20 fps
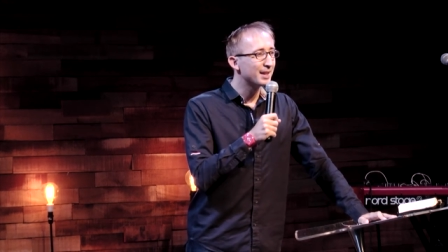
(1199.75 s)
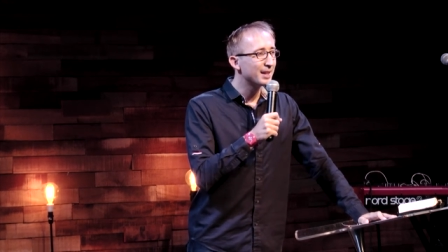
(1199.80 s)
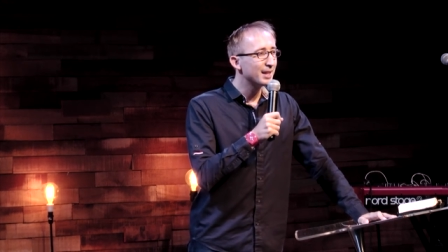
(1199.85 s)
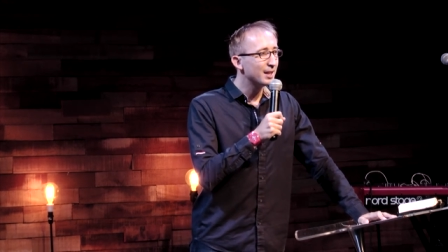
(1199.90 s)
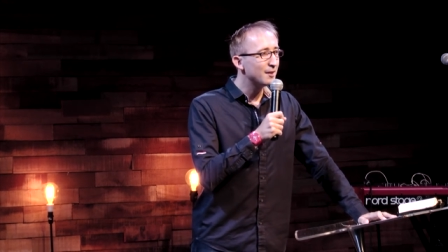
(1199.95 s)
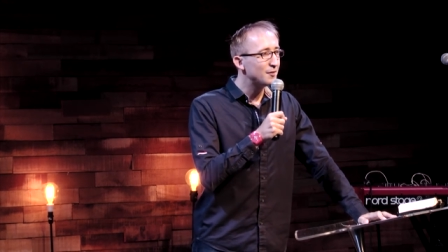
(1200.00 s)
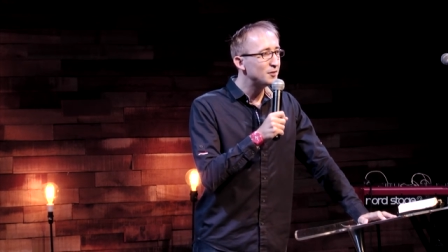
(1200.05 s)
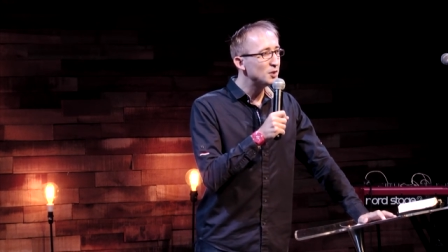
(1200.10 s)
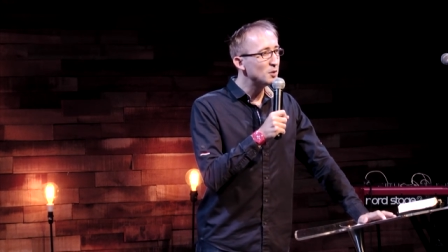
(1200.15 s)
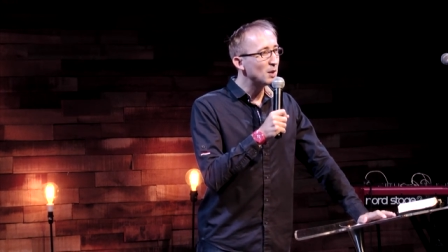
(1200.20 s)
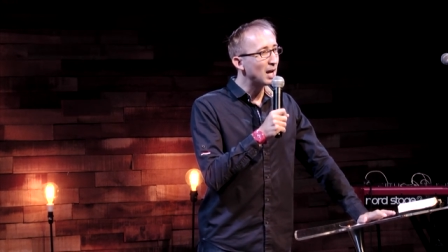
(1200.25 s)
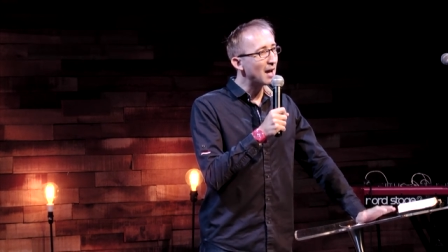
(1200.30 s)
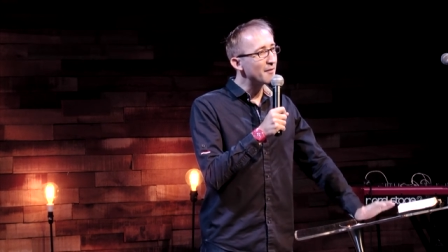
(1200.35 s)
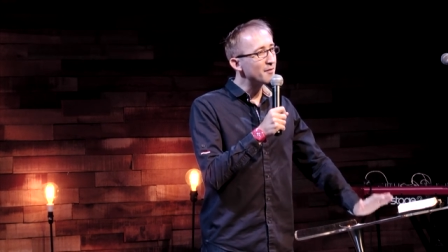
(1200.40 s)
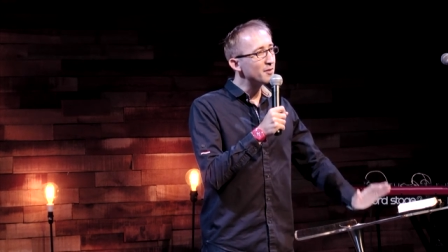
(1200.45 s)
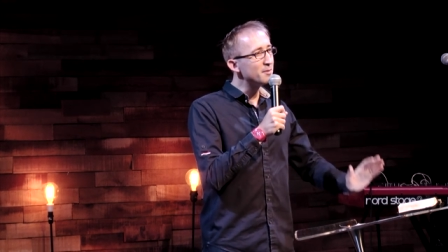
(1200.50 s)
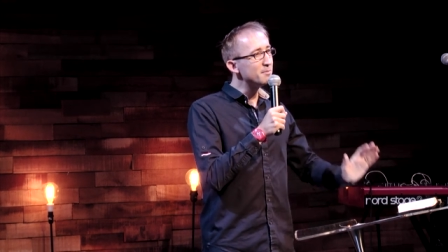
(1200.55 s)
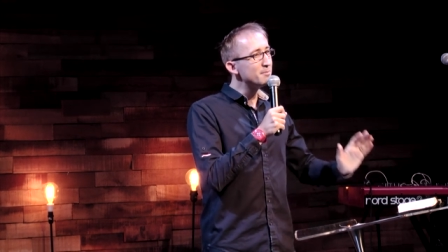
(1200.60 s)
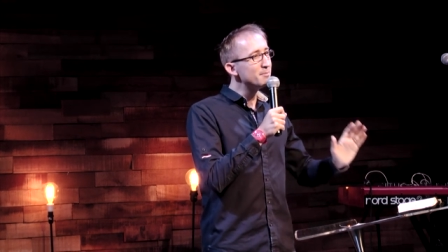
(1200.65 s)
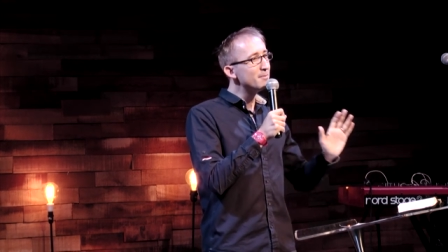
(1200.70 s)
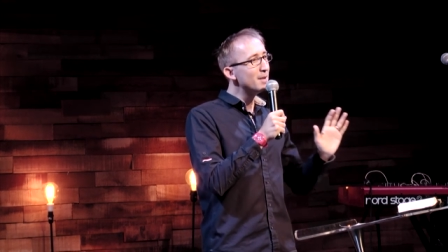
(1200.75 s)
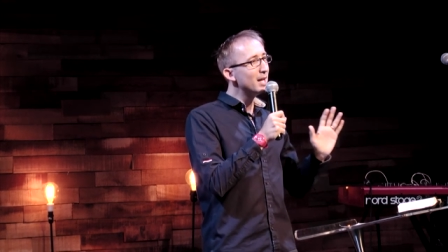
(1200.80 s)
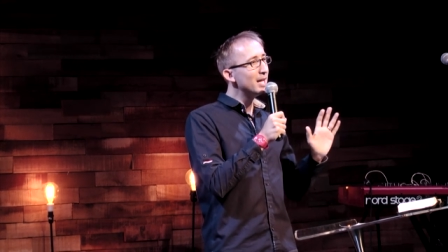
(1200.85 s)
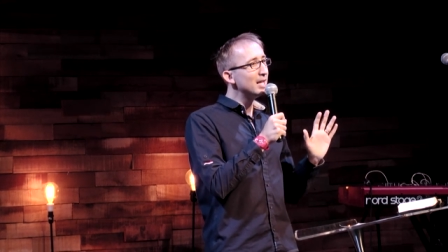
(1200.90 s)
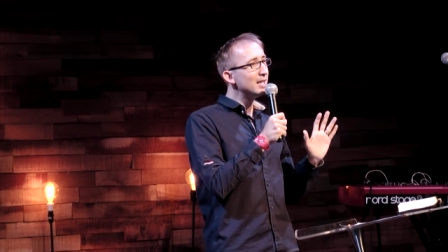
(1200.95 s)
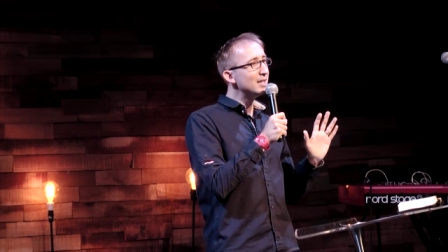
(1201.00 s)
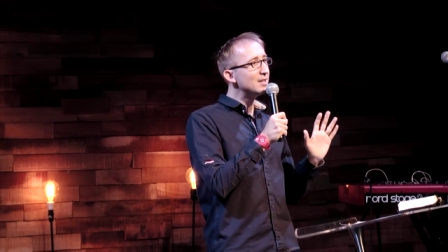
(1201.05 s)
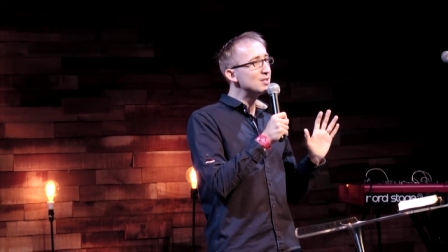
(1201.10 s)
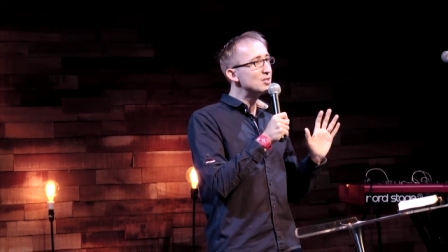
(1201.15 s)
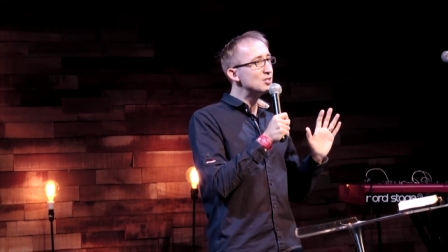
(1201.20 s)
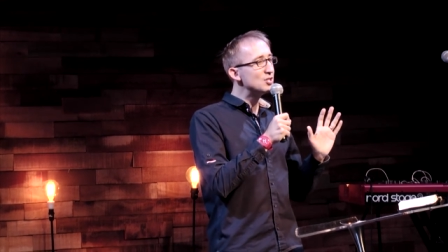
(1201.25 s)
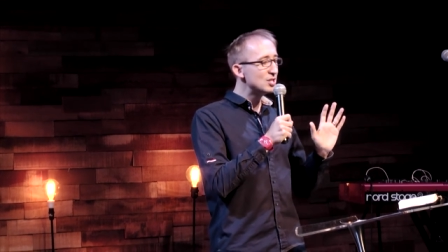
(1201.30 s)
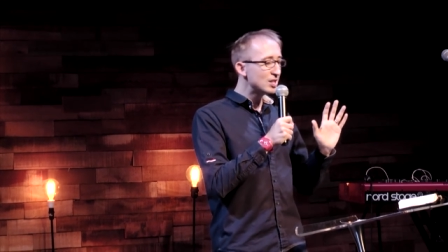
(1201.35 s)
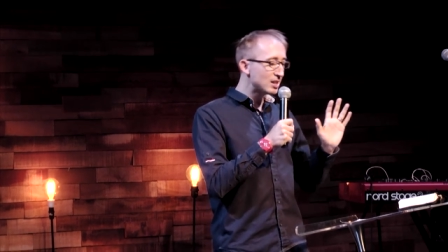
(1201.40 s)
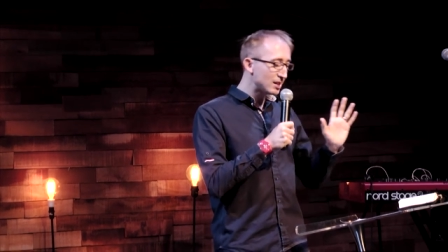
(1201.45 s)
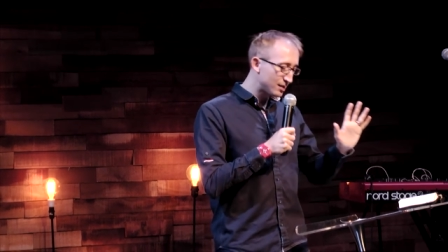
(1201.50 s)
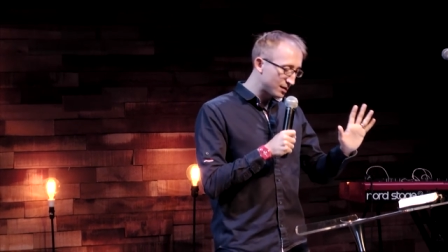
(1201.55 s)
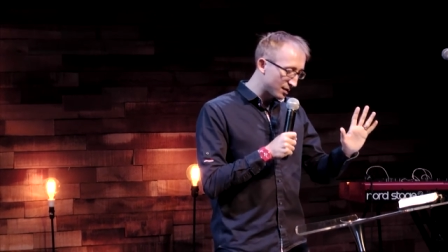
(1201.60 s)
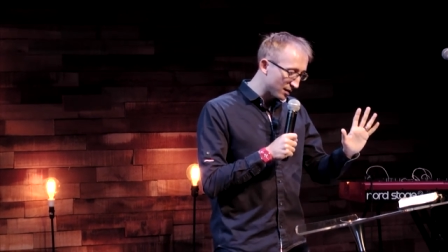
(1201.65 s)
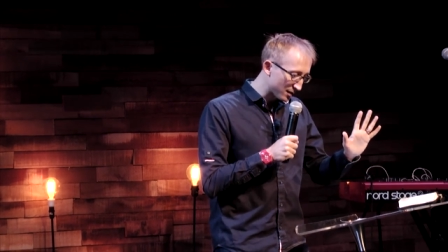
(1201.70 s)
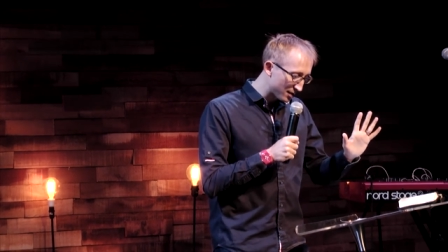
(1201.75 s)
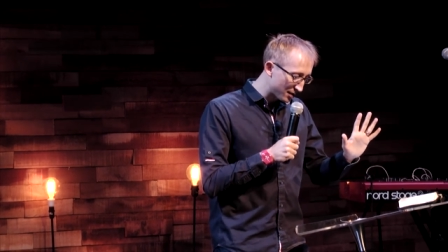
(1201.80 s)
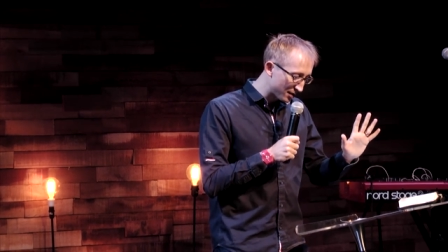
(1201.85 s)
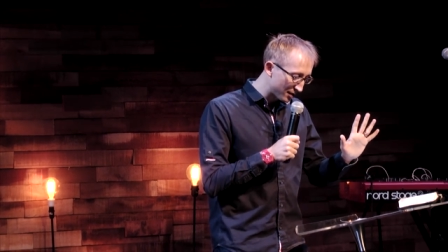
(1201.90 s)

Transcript: if you haven't made Jesus